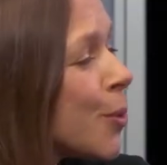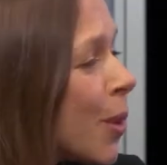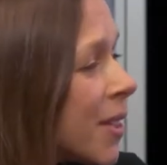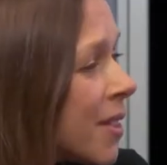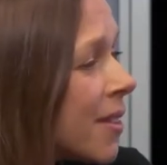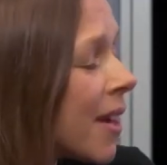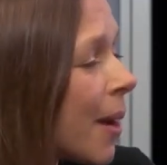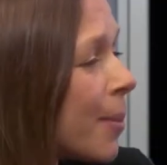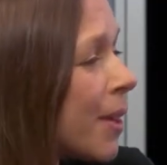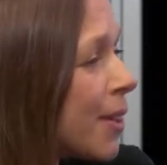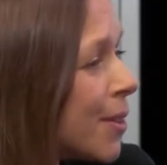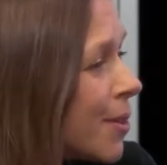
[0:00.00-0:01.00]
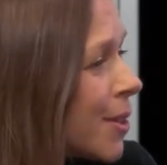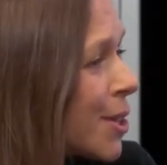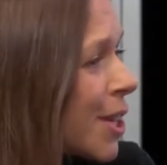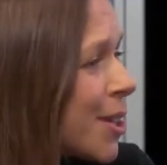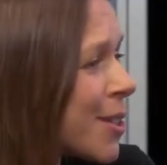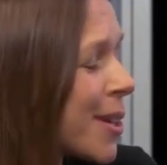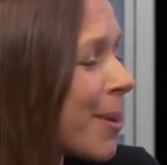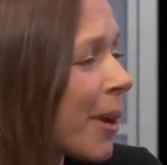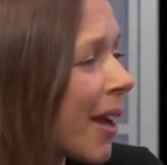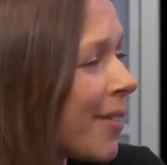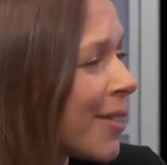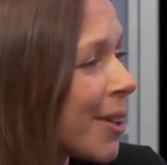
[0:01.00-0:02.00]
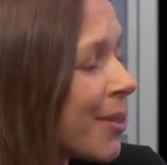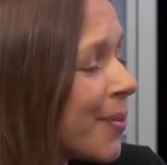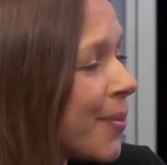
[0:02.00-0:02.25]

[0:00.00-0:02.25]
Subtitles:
what did the company do to change their behavior?